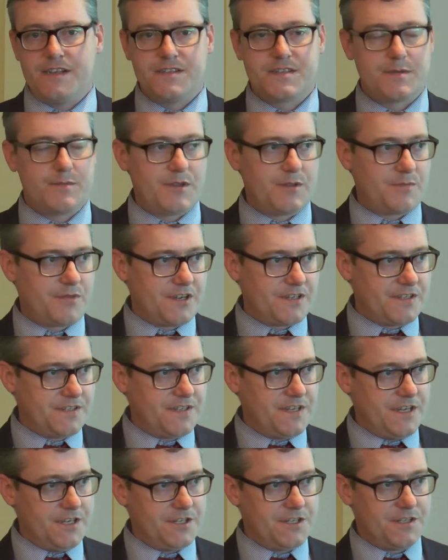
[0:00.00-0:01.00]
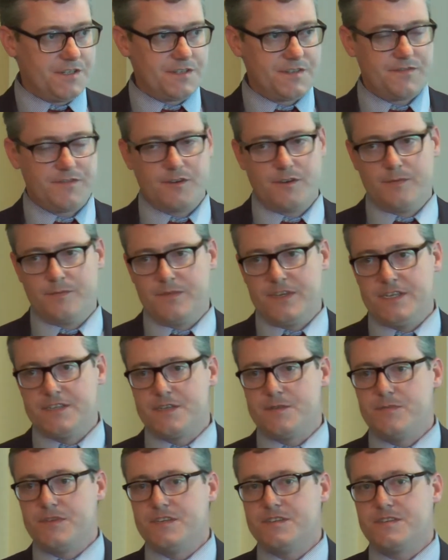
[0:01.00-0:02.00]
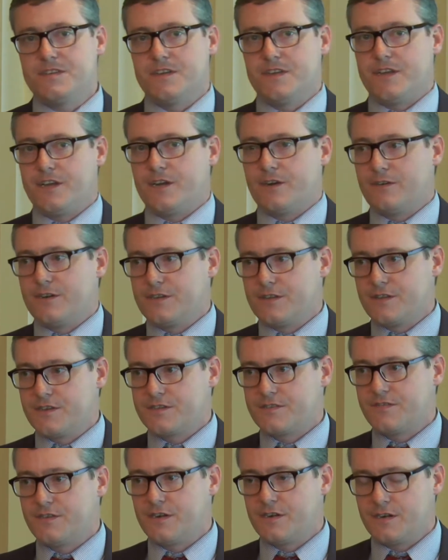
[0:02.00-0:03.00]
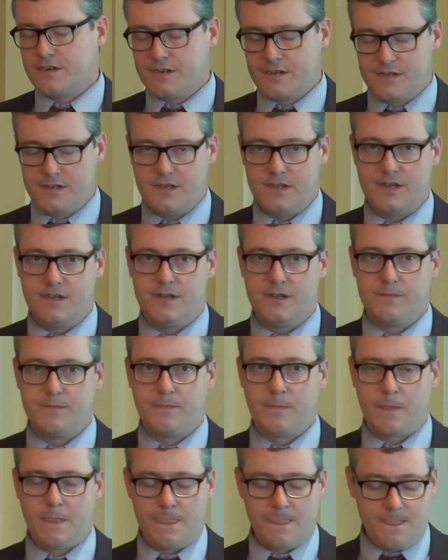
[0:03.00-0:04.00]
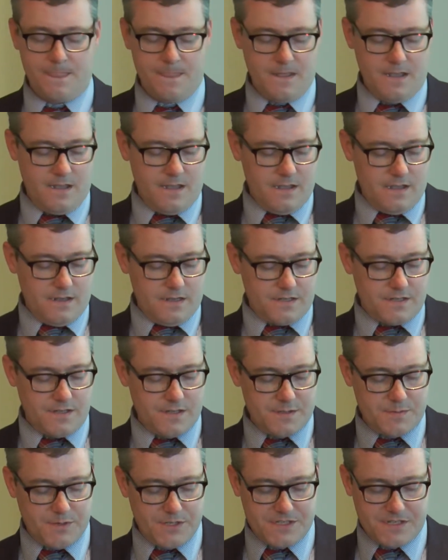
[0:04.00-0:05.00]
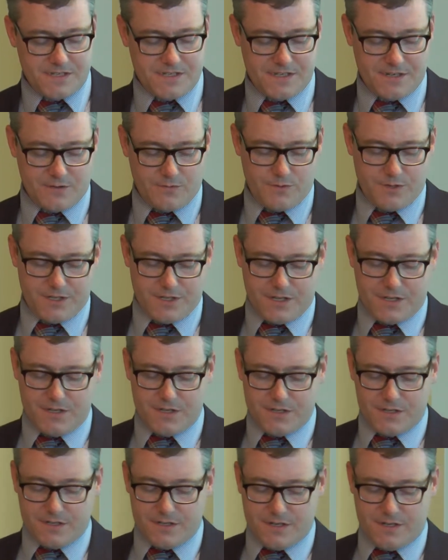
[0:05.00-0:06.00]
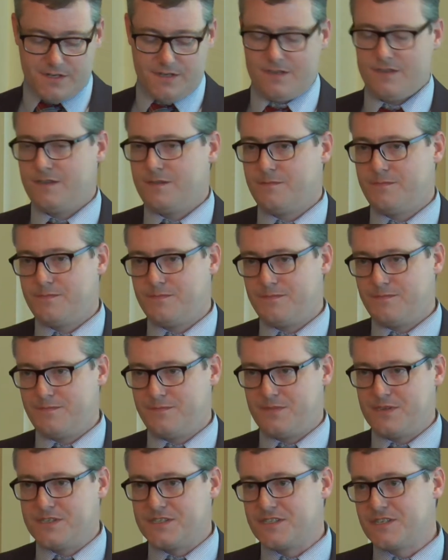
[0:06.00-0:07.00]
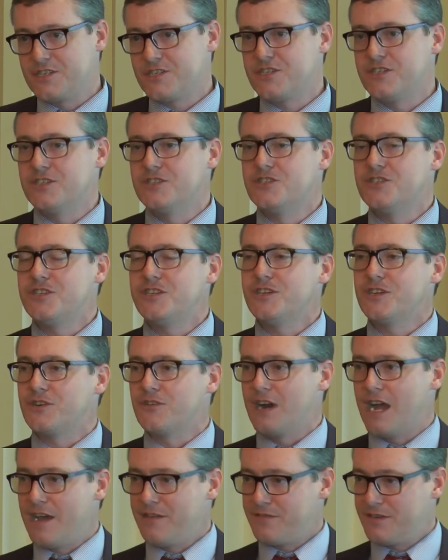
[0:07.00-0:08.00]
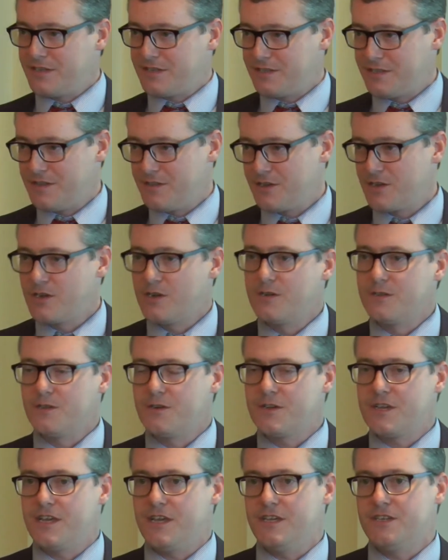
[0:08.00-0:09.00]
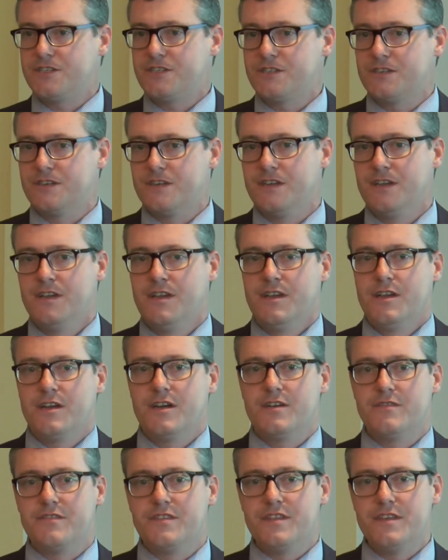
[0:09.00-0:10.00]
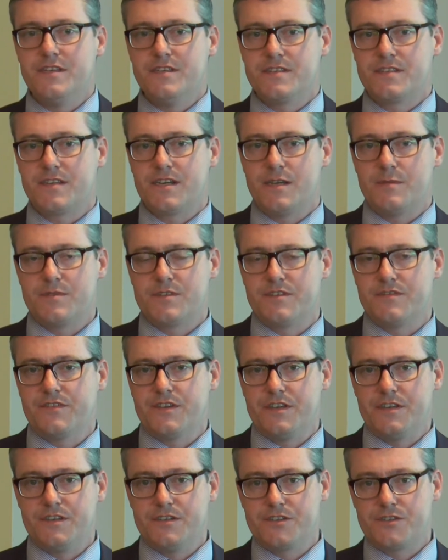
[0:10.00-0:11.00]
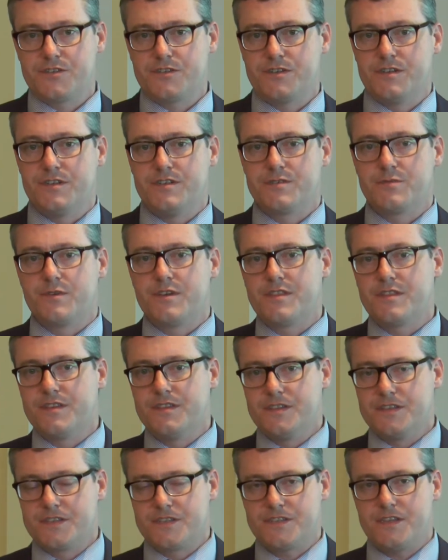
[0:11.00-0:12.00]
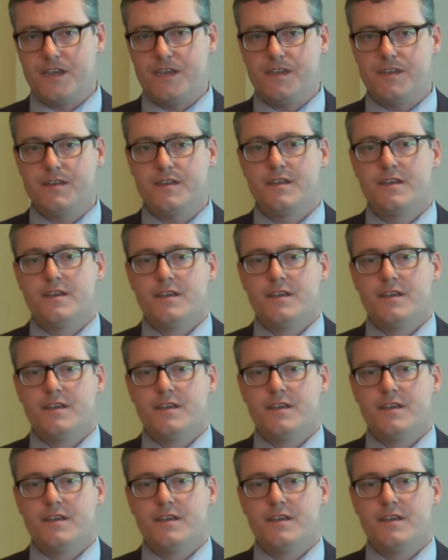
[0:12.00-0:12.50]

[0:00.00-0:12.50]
in some of the presentations from ECBC and ARL thus far. So this puts us in a really good position geographically. The co-location of these types of industries within the state